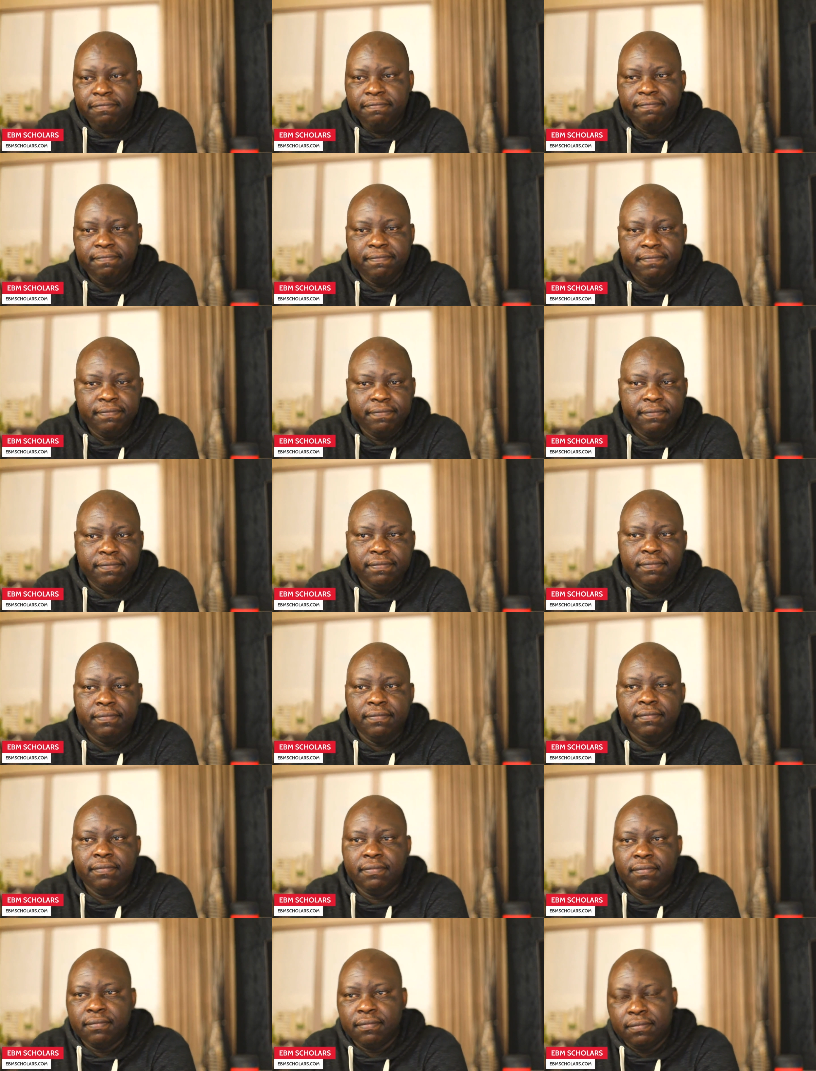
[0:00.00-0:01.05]

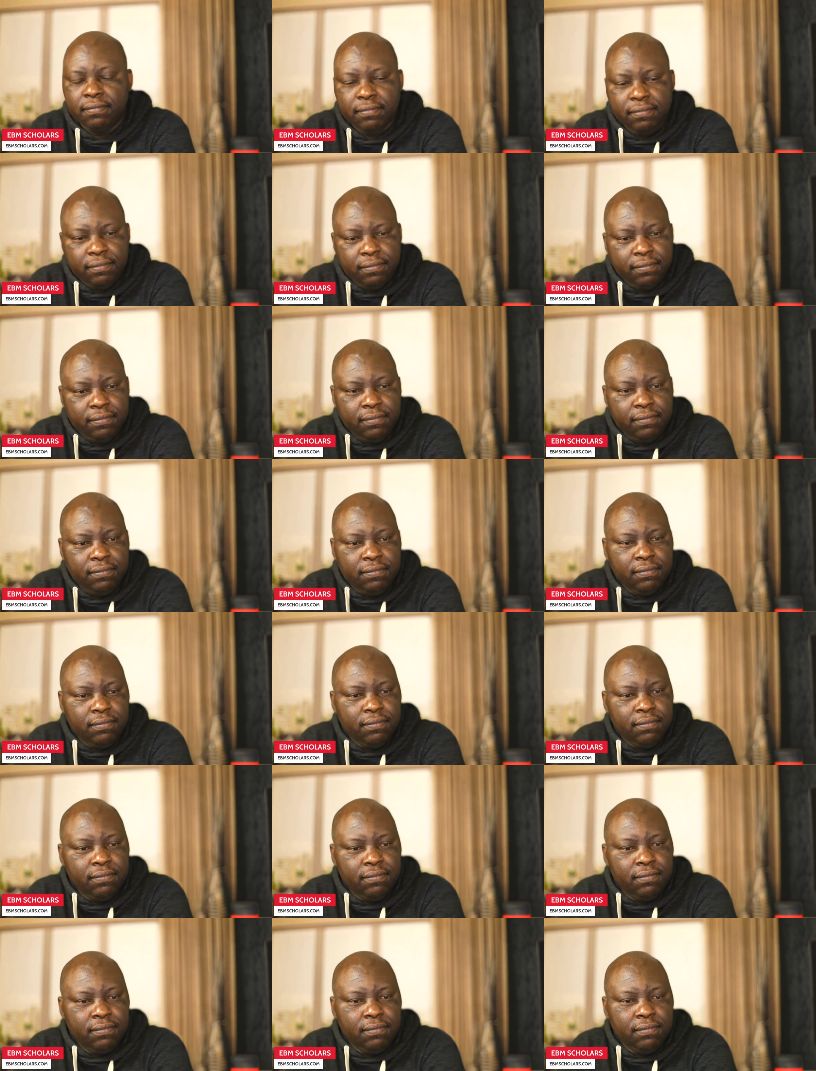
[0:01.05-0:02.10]

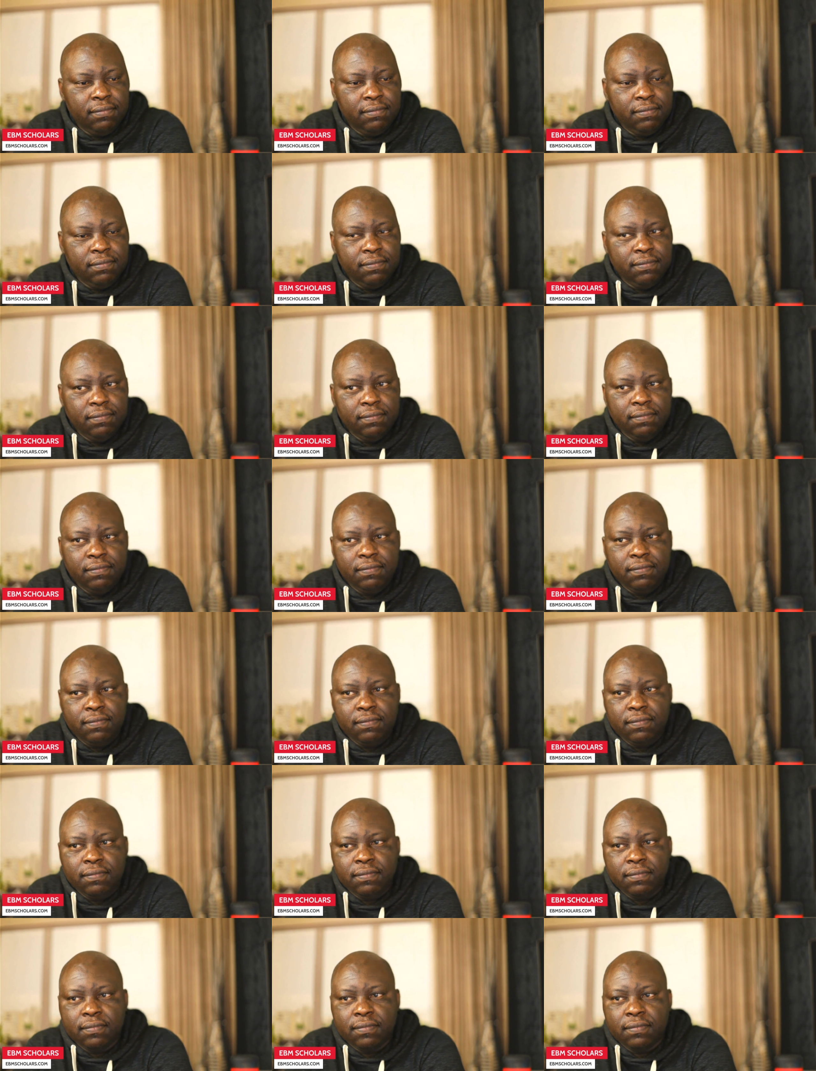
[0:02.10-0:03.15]

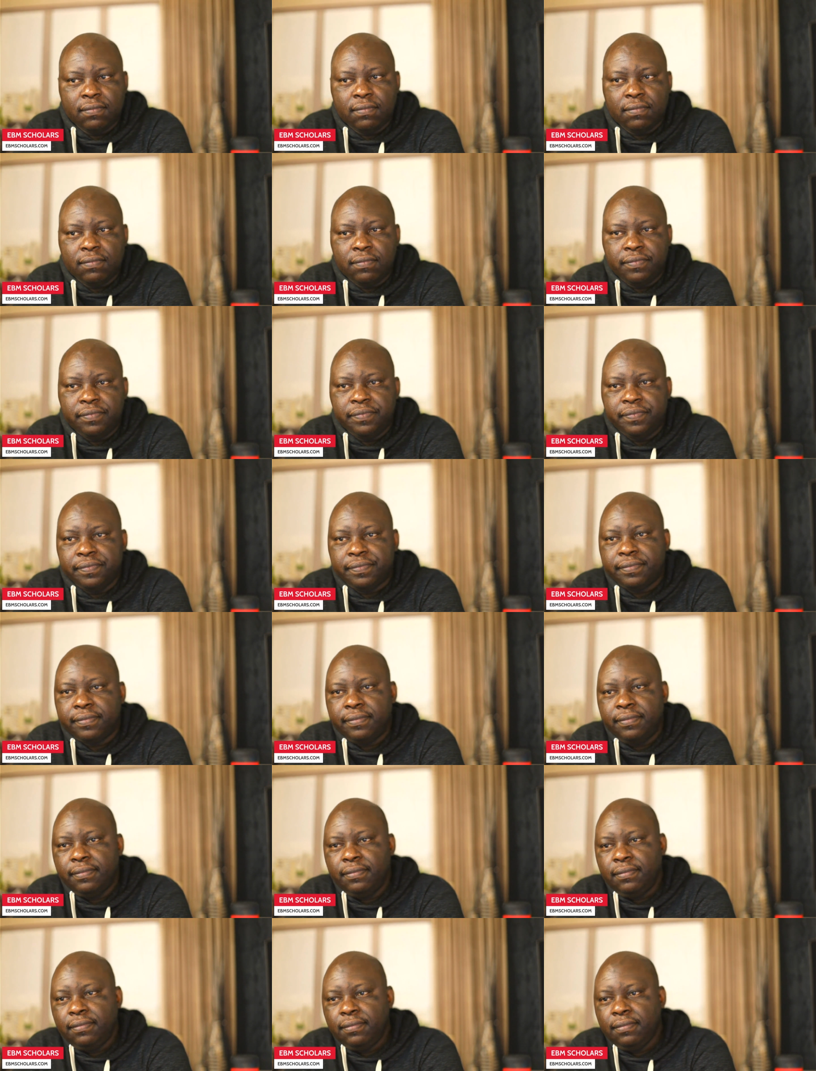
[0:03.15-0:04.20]

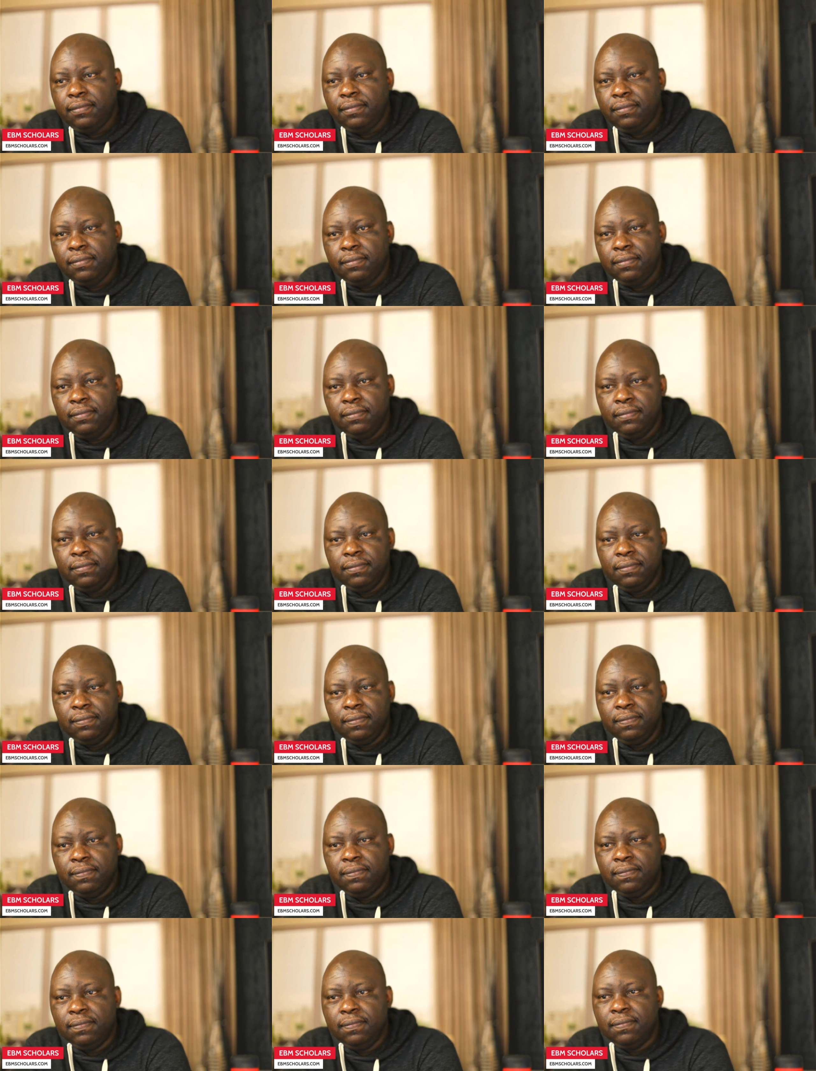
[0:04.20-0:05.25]

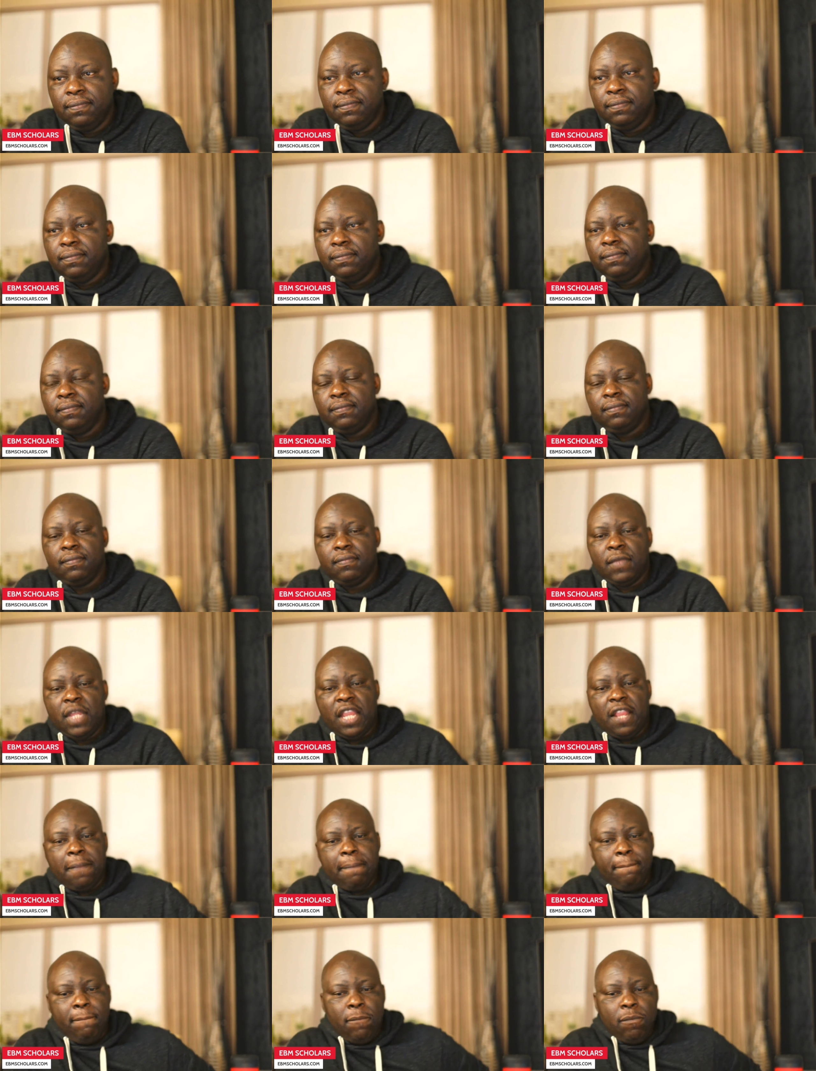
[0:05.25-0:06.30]

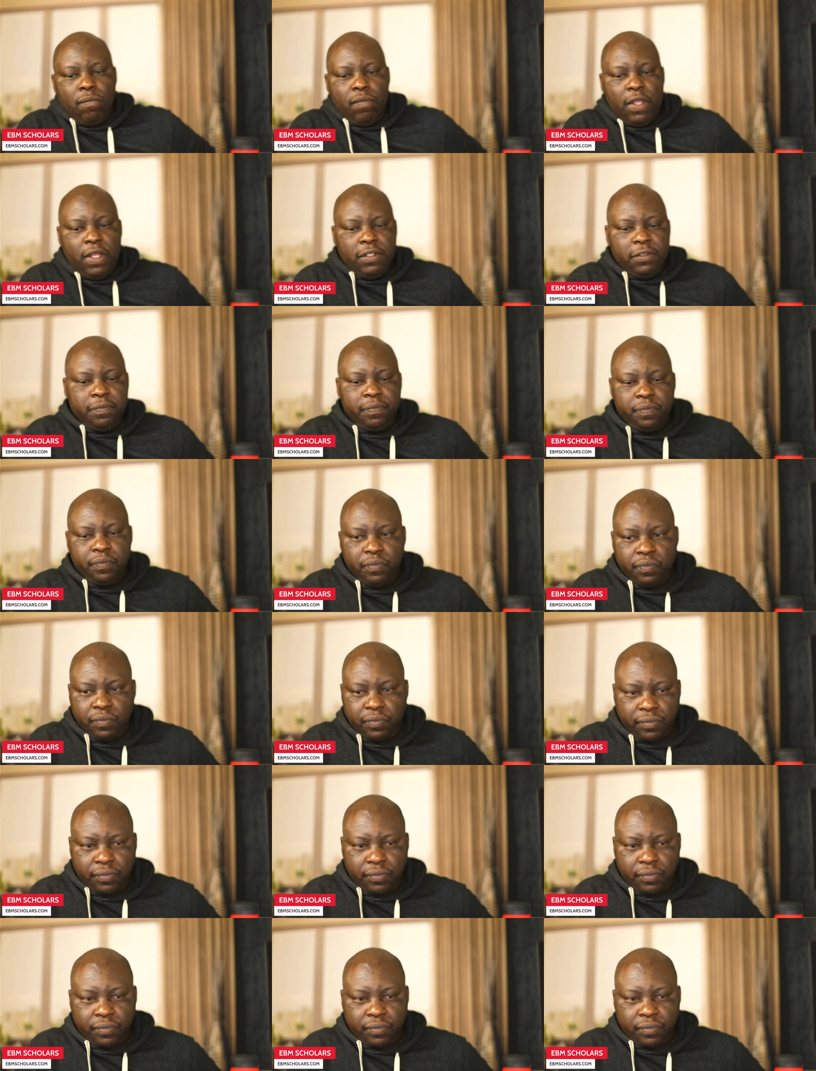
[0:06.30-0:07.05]
Nothing is said.